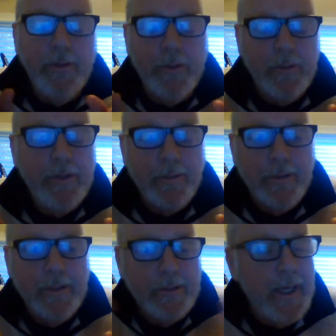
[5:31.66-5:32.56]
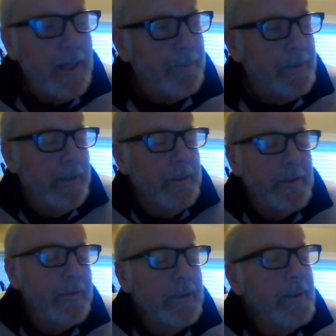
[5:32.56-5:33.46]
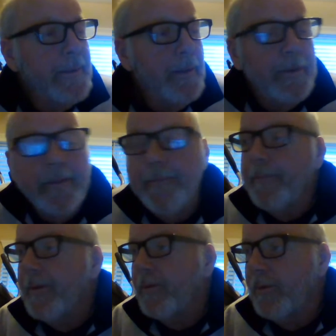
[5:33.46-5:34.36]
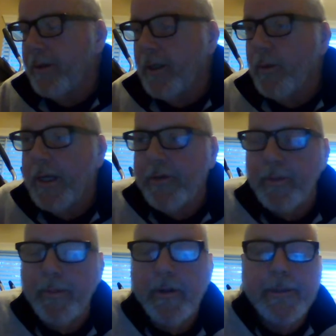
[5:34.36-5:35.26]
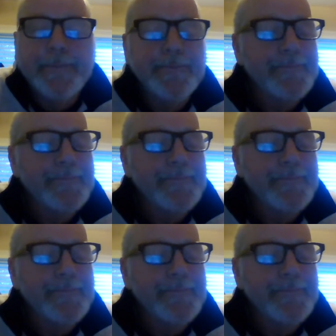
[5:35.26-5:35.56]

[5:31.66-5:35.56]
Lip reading: several things that happened in this, but this was the correction part